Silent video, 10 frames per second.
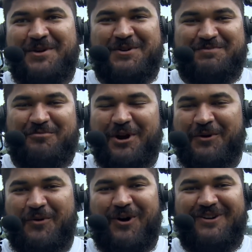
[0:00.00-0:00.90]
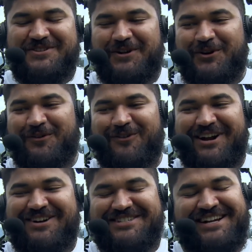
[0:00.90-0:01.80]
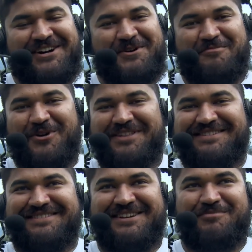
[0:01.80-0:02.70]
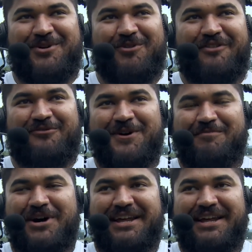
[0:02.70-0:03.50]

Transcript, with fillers: it was brick walls all over, and I was like, oh, boy, this is going to be a rough one.